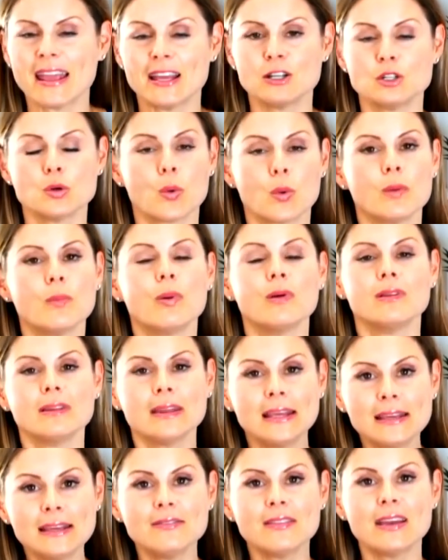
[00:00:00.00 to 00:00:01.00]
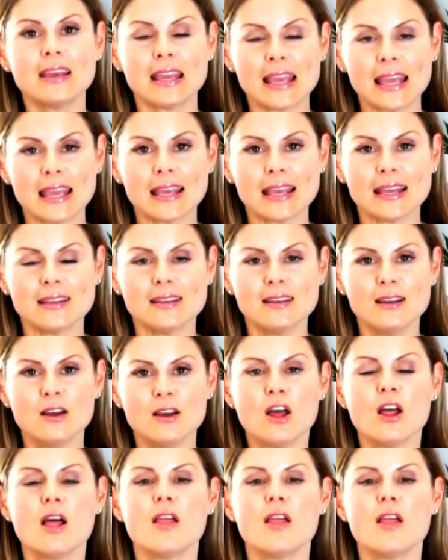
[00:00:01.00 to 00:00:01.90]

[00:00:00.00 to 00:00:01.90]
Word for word: and or believing in